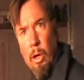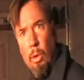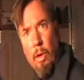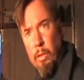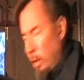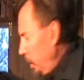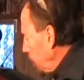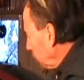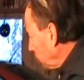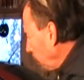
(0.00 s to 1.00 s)
equivalent
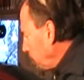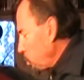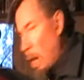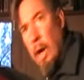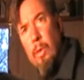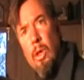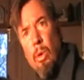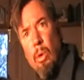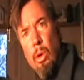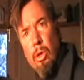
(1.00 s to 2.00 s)
here. So I've ground the
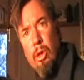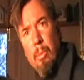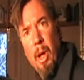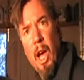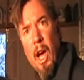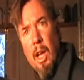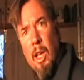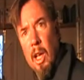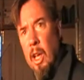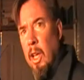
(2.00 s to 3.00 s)
corrosion
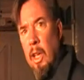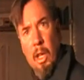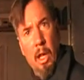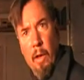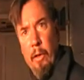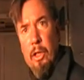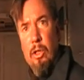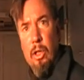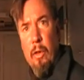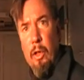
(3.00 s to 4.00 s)
back. If
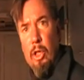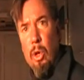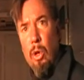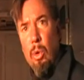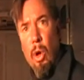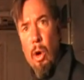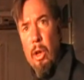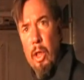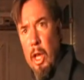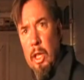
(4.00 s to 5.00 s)
it's so
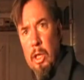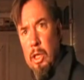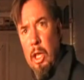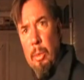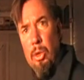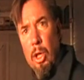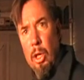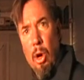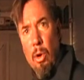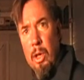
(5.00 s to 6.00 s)
corroded that it just keeps
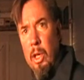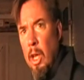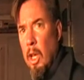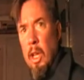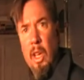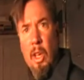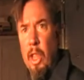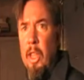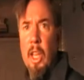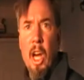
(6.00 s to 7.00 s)
on going,
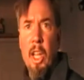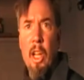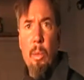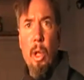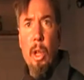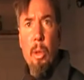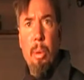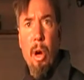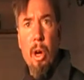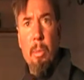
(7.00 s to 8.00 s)
then you got to get rid of
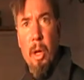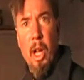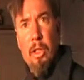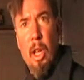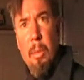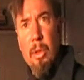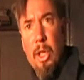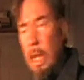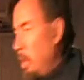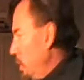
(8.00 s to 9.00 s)
the part. But I was able
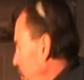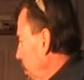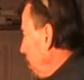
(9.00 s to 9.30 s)
to get this